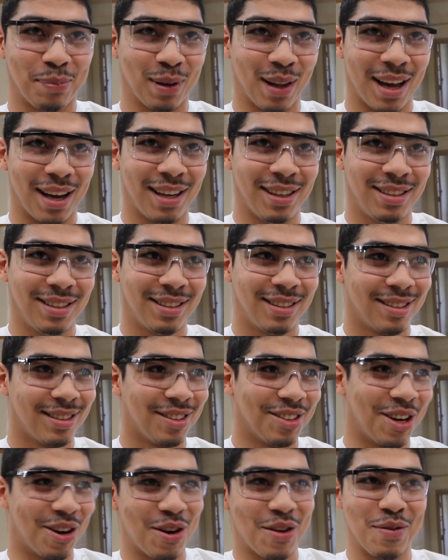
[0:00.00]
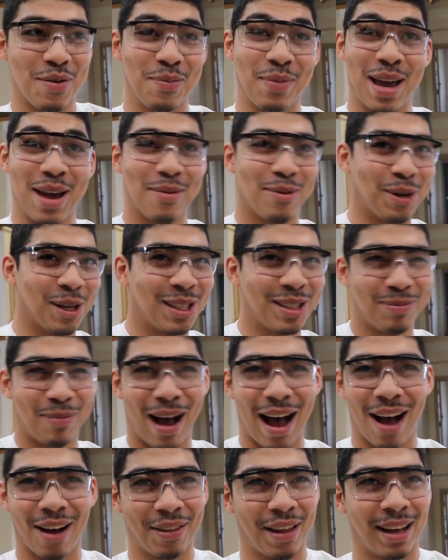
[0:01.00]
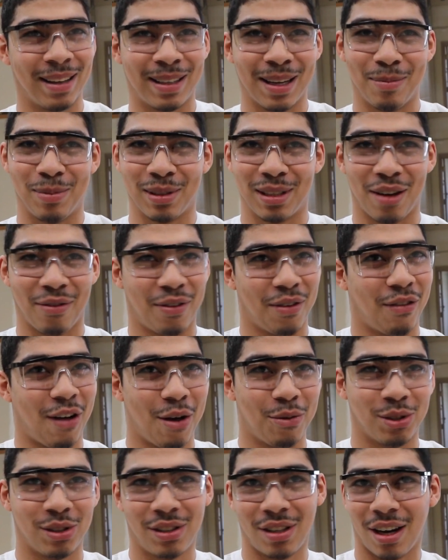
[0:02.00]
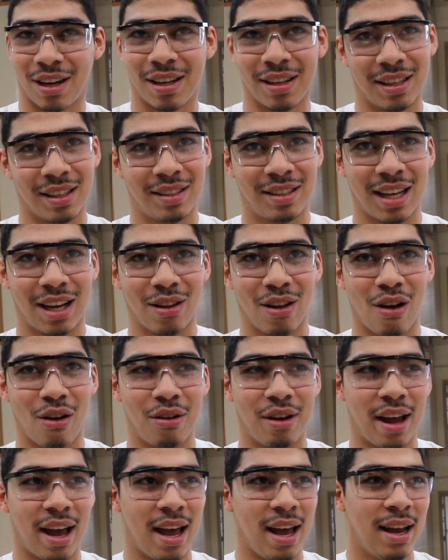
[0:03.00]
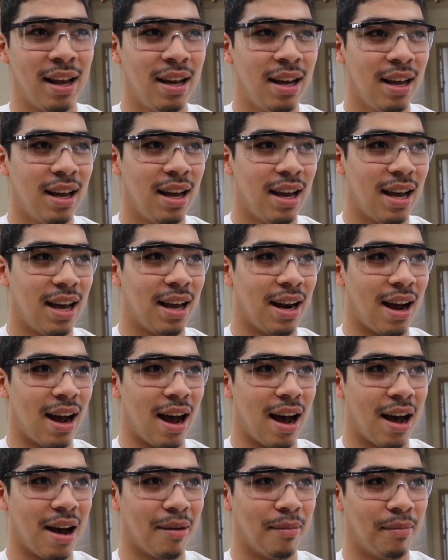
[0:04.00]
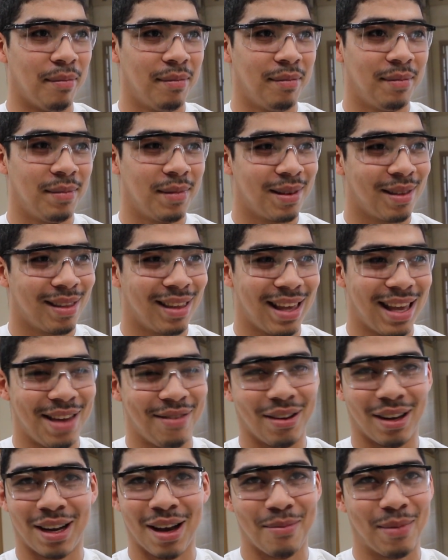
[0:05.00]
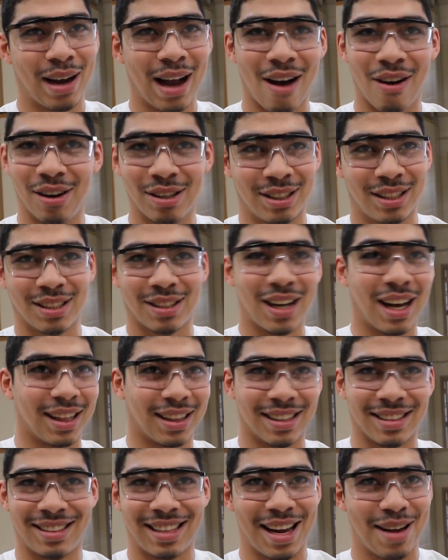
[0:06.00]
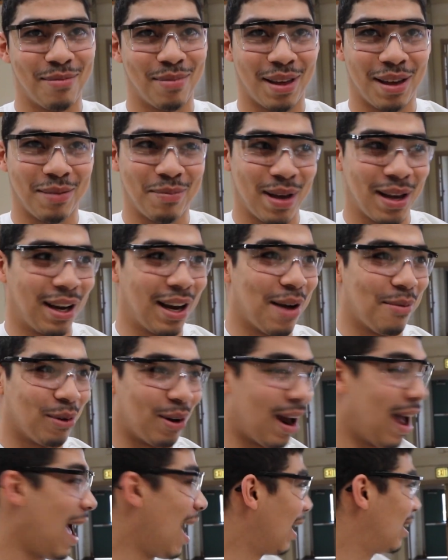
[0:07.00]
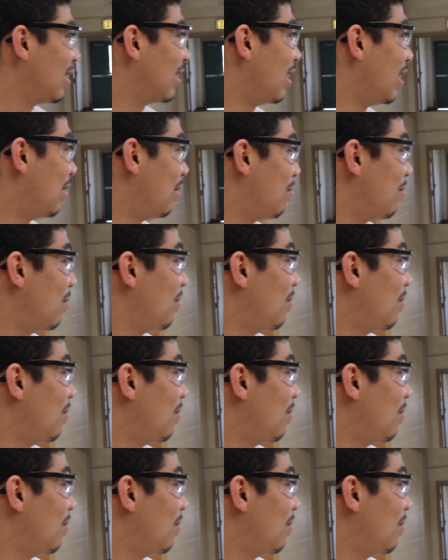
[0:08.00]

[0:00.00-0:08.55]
place or even be able to smile and that type of stuff if I was stuck in the cell all day. It, um, even coming out, it's just not the same thing. Being able to actually